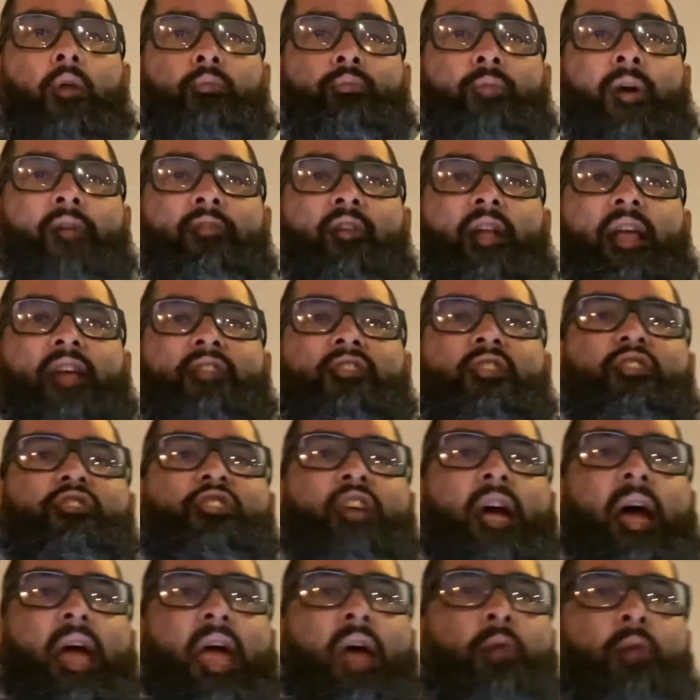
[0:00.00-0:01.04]
Revelation
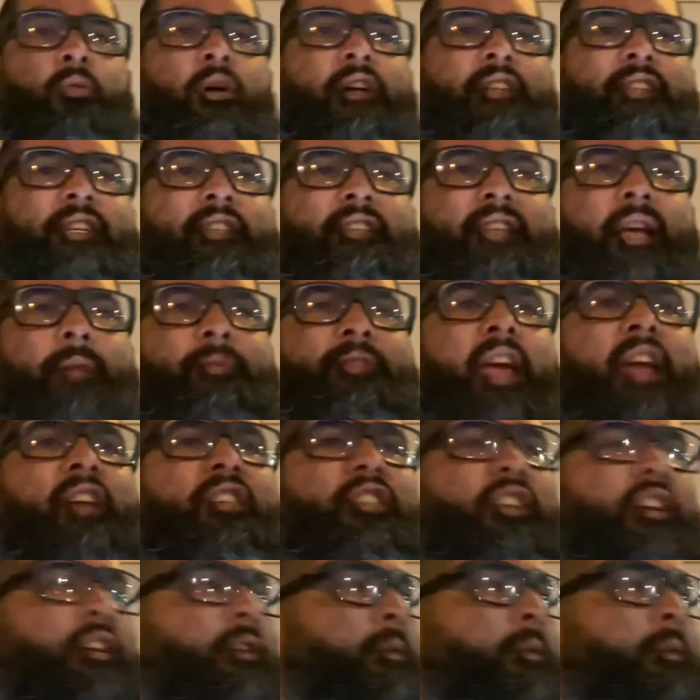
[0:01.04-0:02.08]
chapter. And what's the temptation?